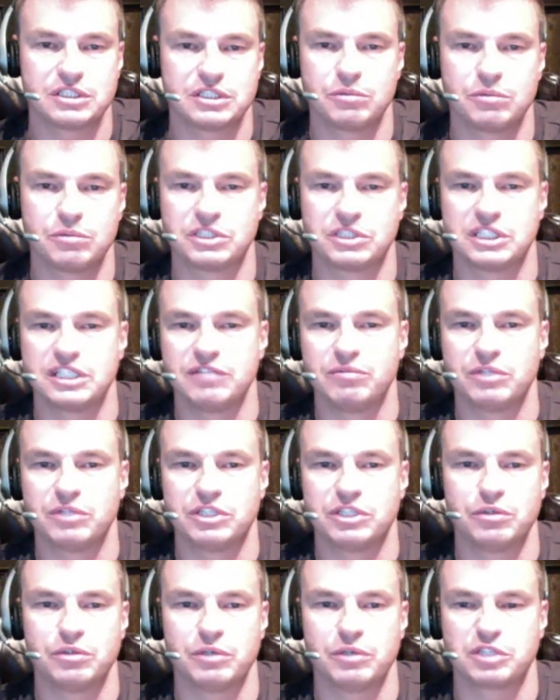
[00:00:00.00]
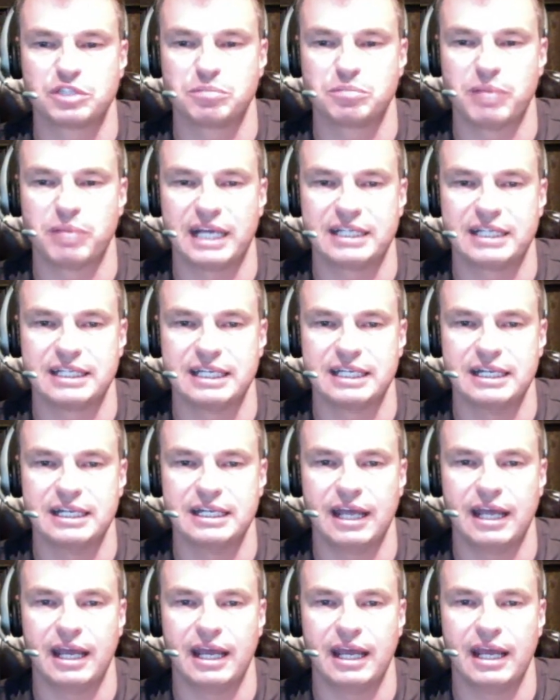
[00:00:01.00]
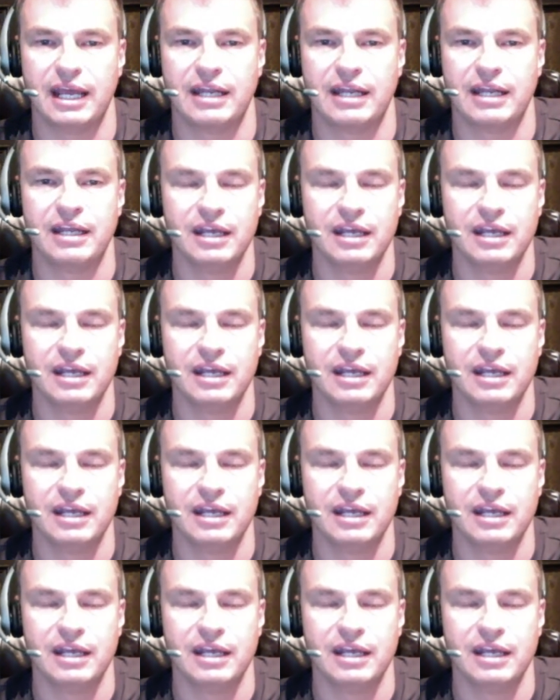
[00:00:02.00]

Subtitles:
you received what you were expecting, and